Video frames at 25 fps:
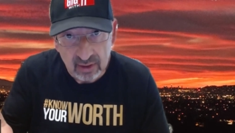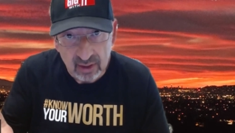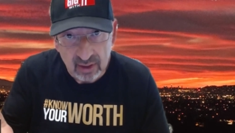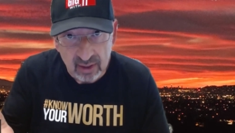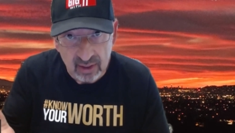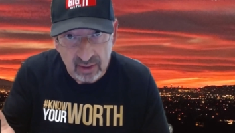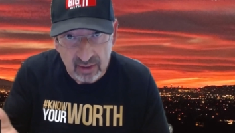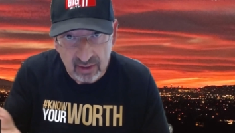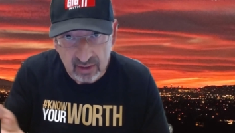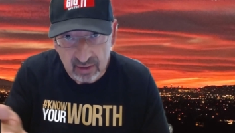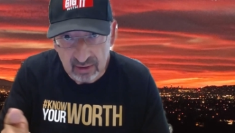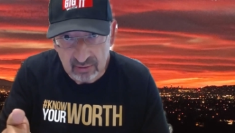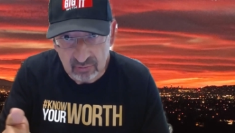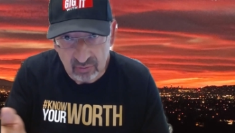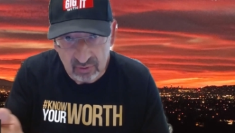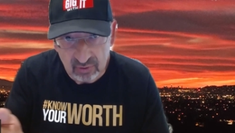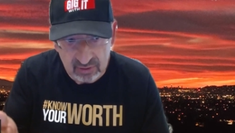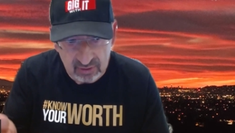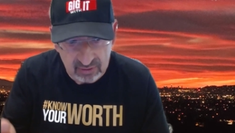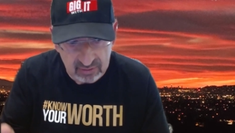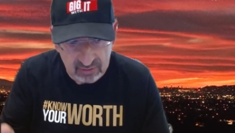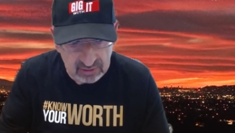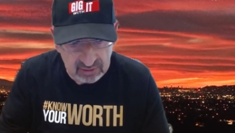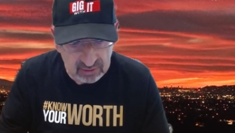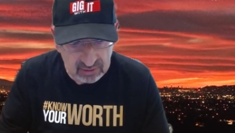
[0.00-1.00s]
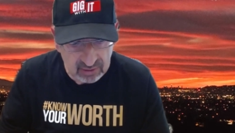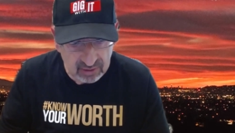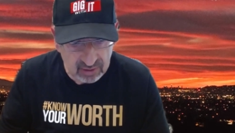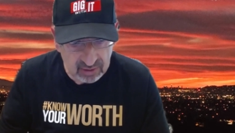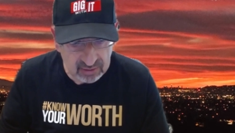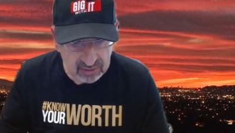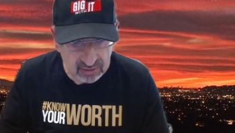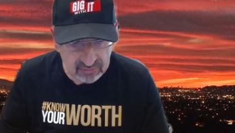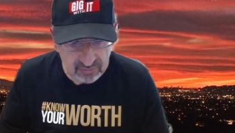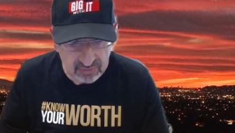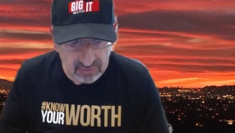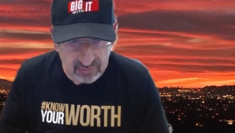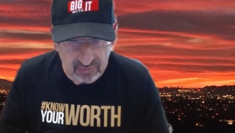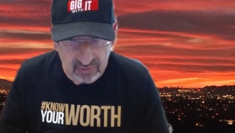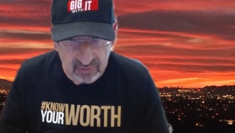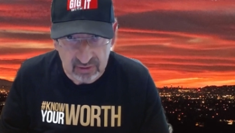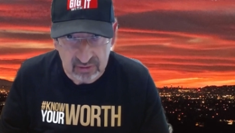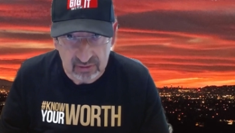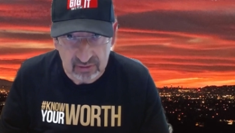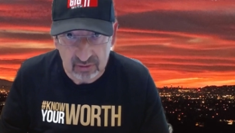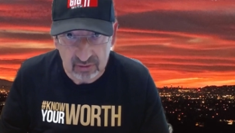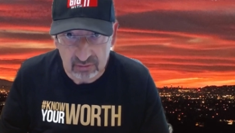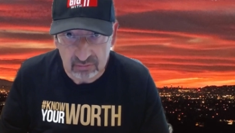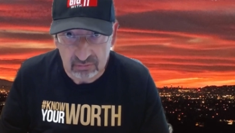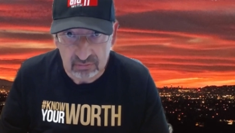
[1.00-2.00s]
And what did Elon and Vivek
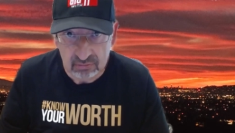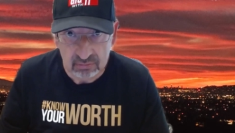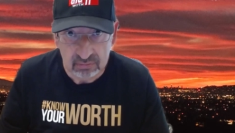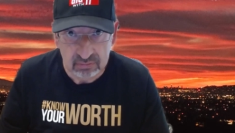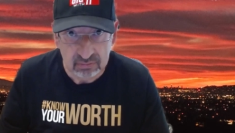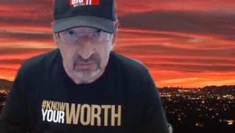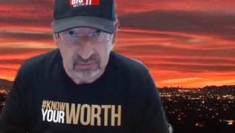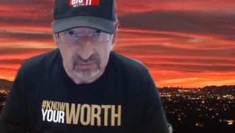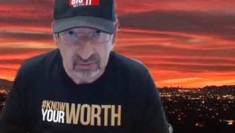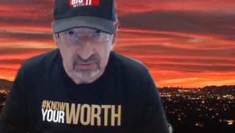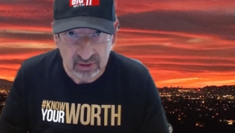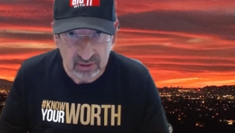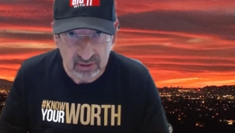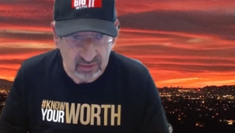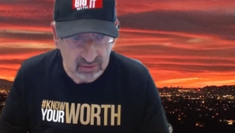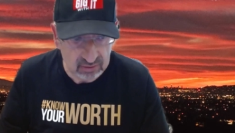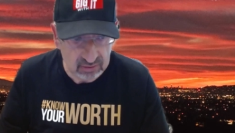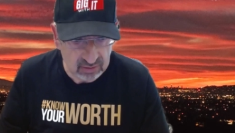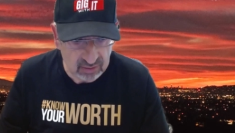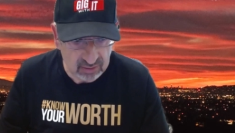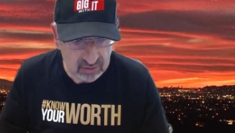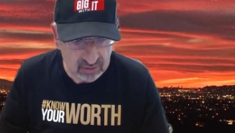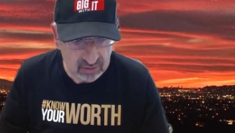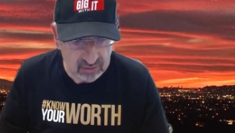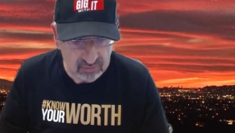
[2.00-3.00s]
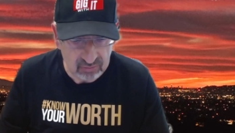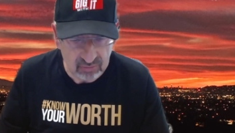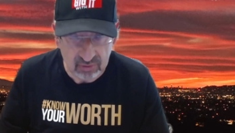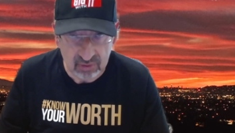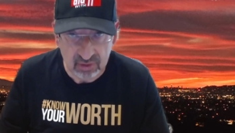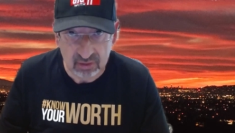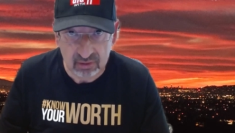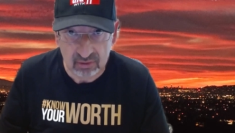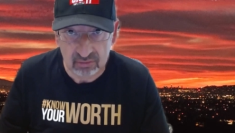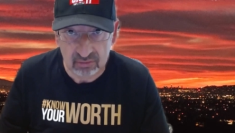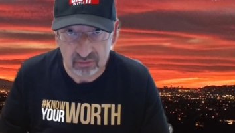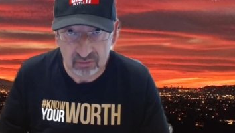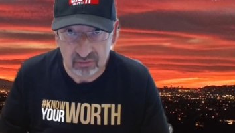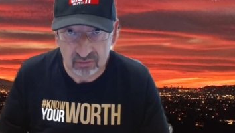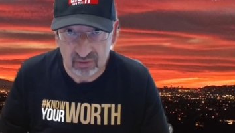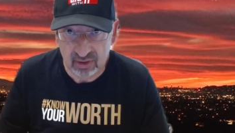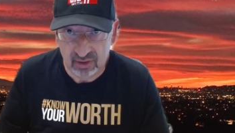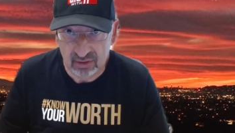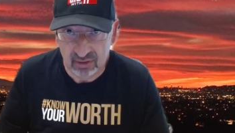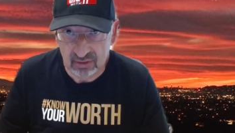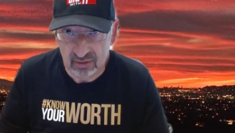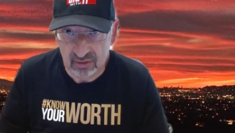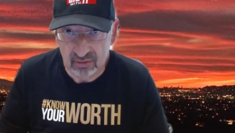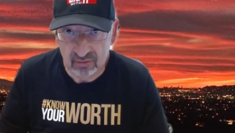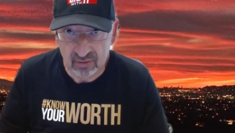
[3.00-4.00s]
do? They go, no, we're not going to do
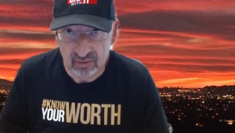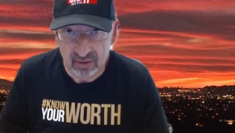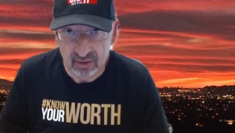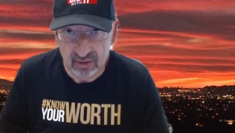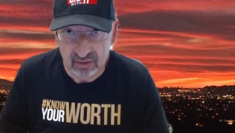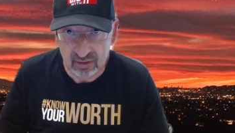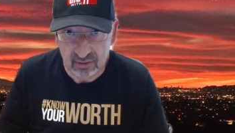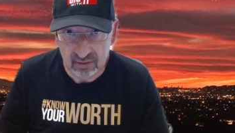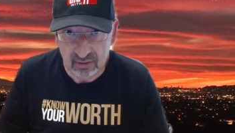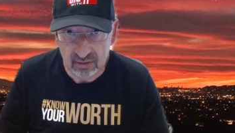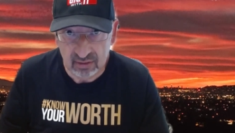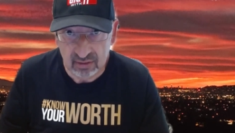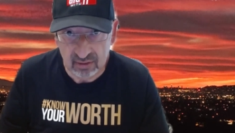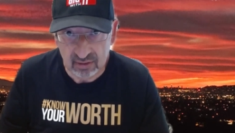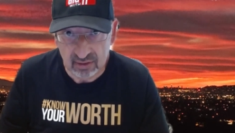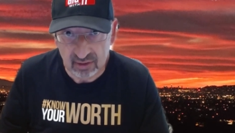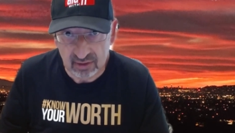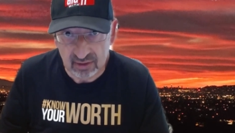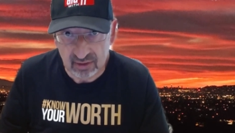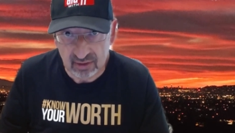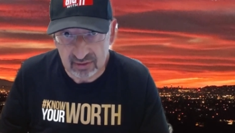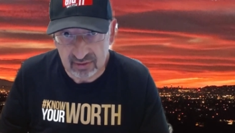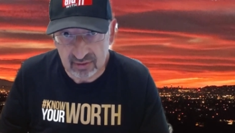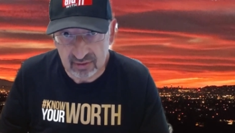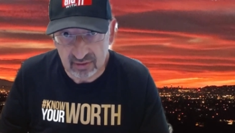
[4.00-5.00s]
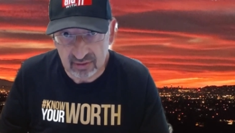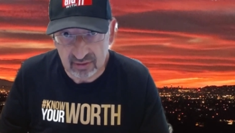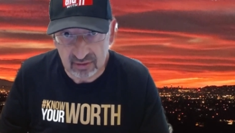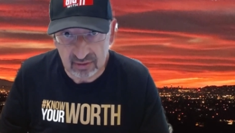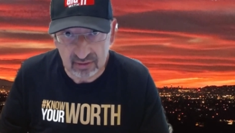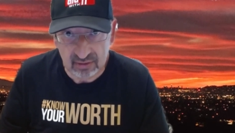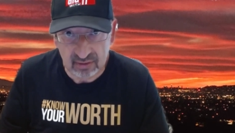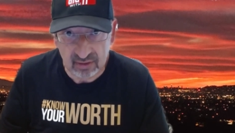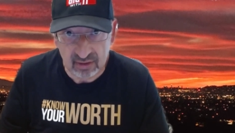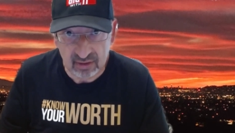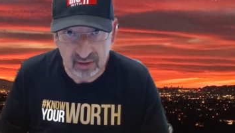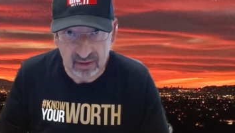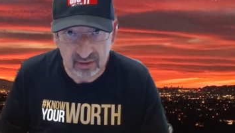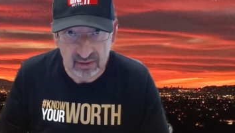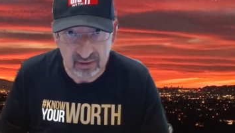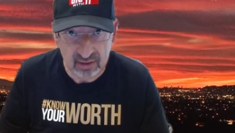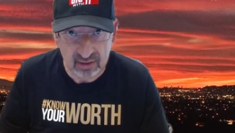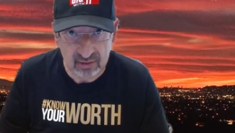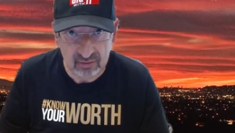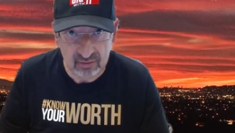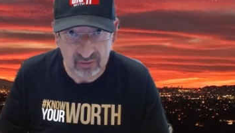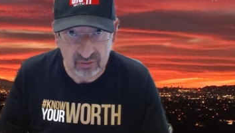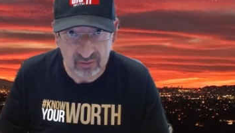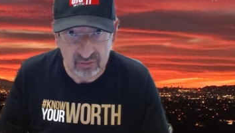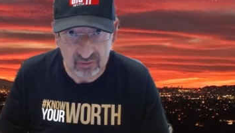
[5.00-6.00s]
that, right? And they cut the thing
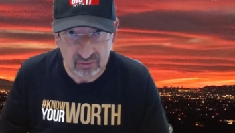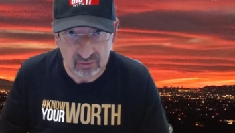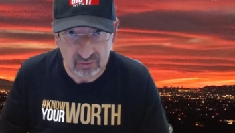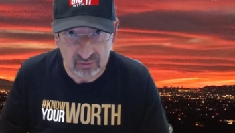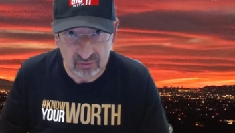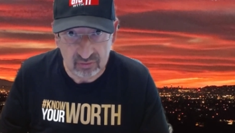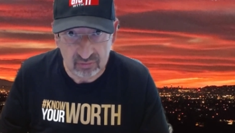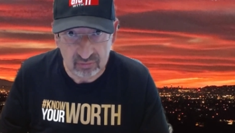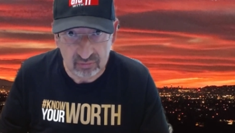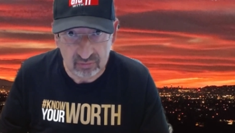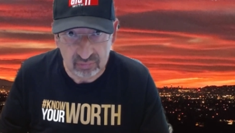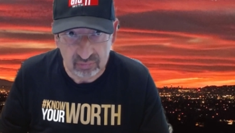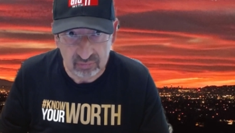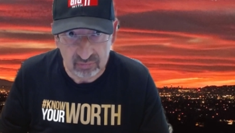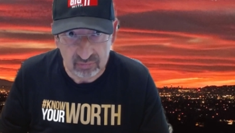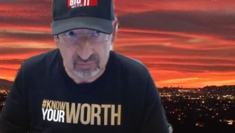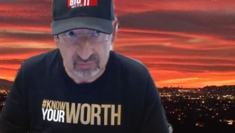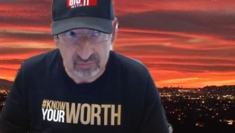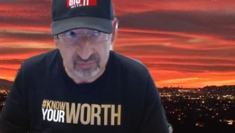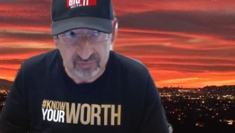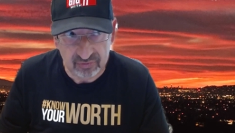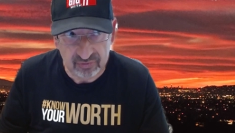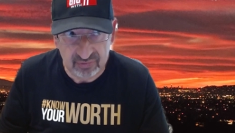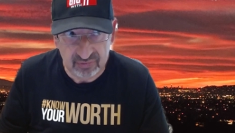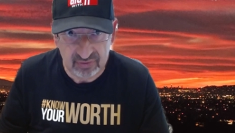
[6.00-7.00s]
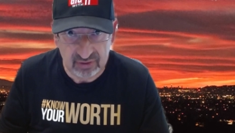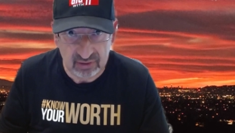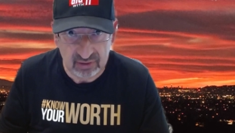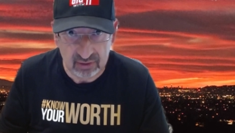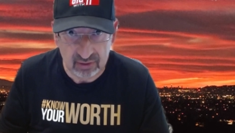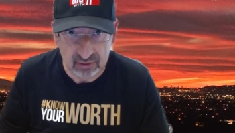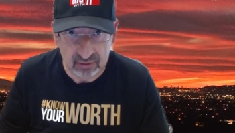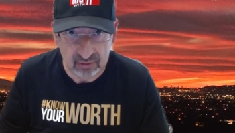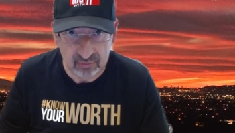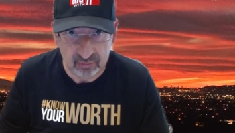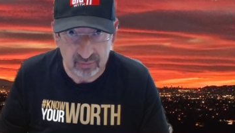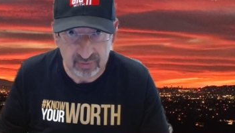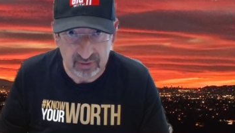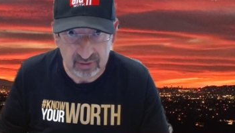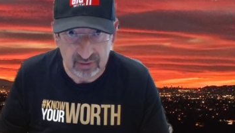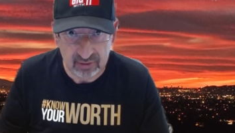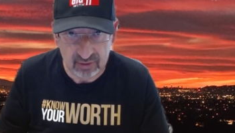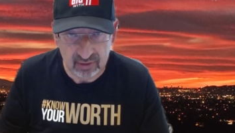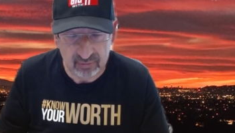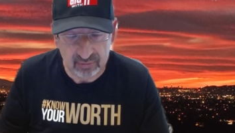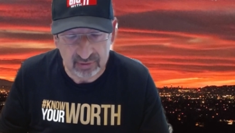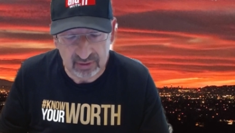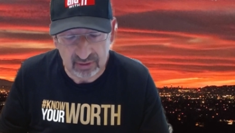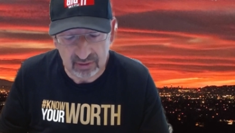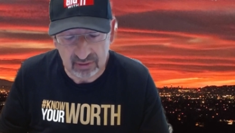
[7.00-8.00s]
down to 1,500 pages.
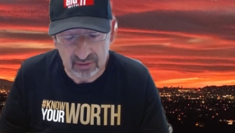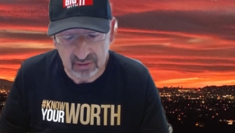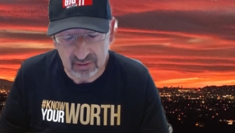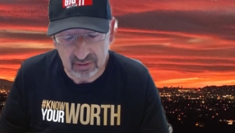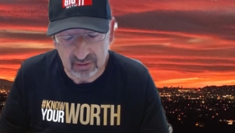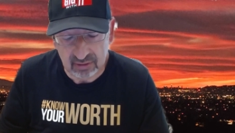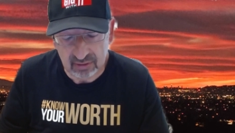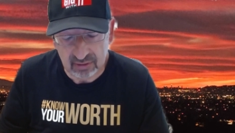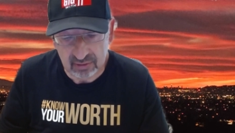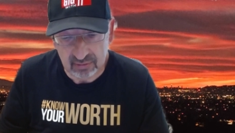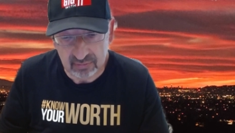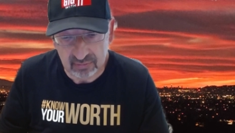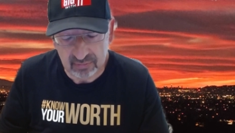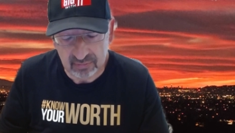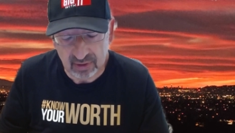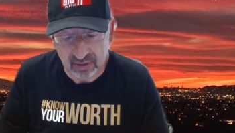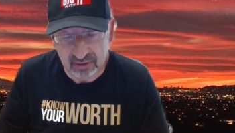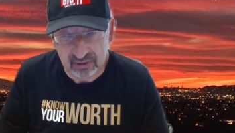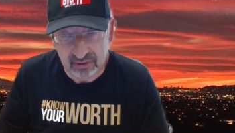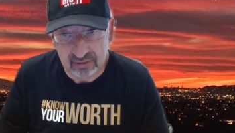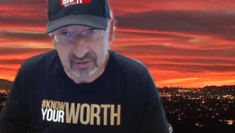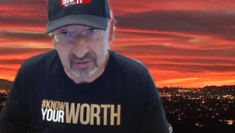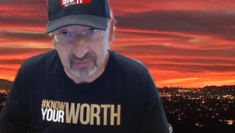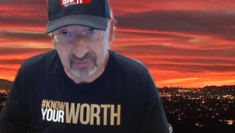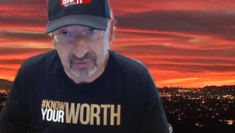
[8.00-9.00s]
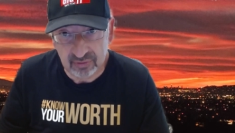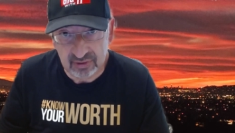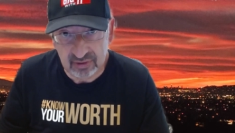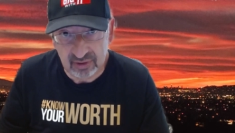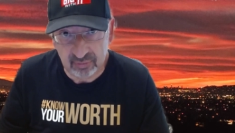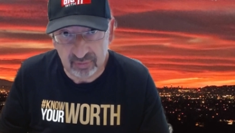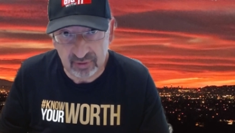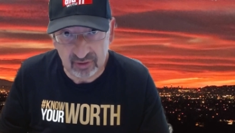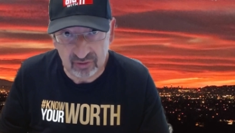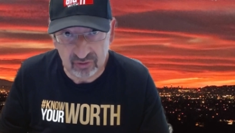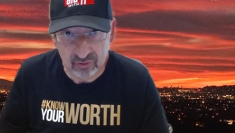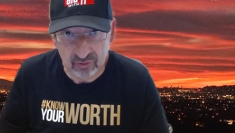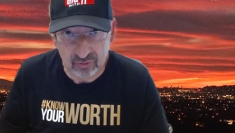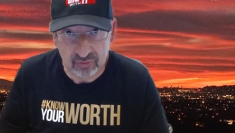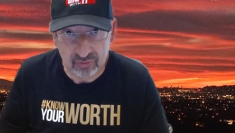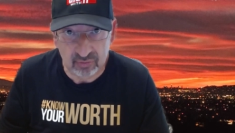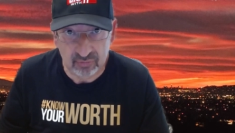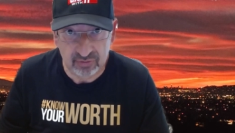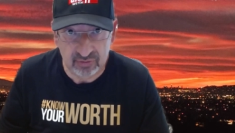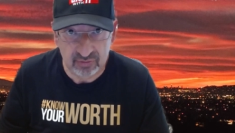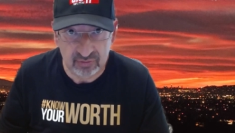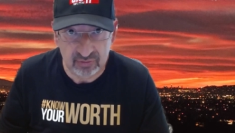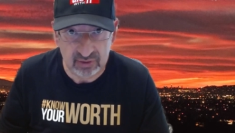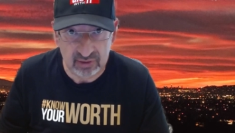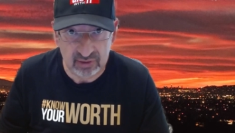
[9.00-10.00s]
150 pages from
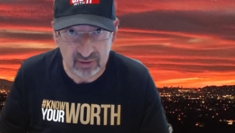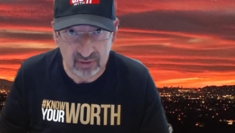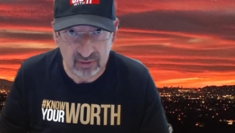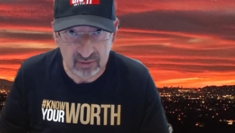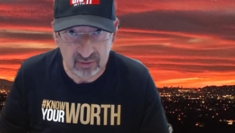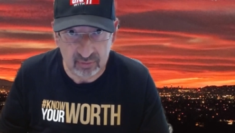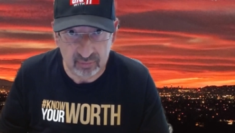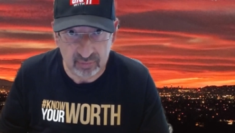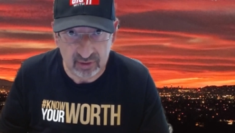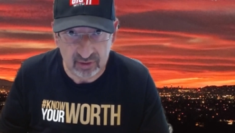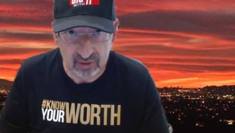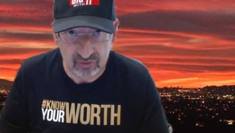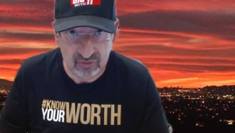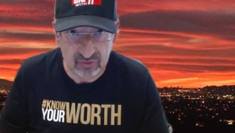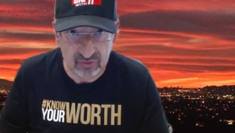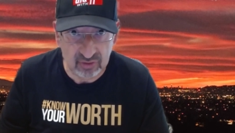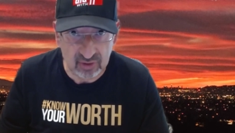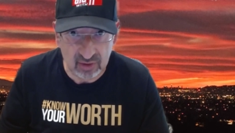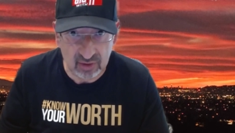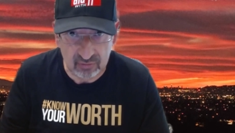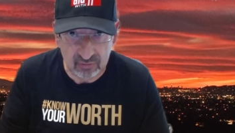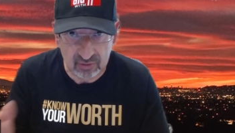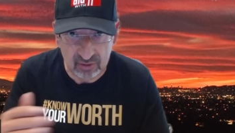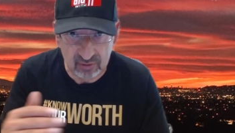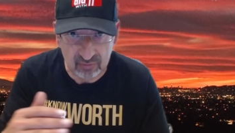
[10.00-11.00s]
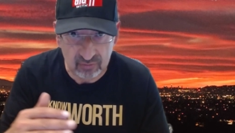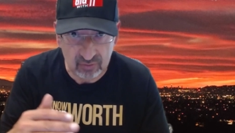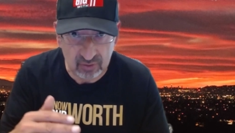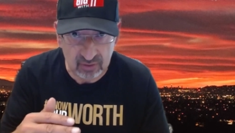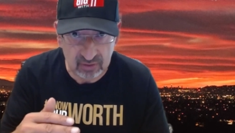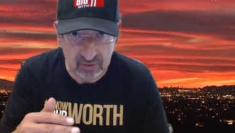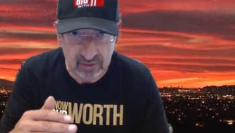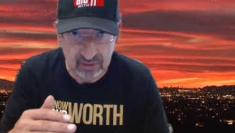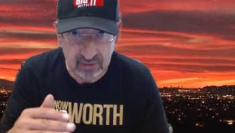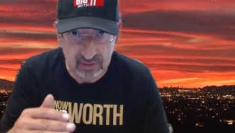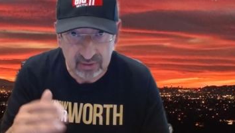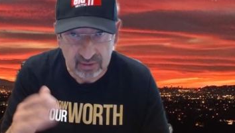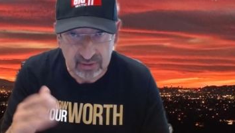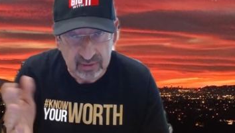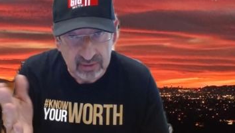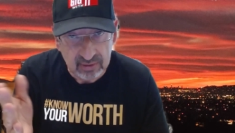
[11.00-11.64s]
1,500 pages. Got rid of all that.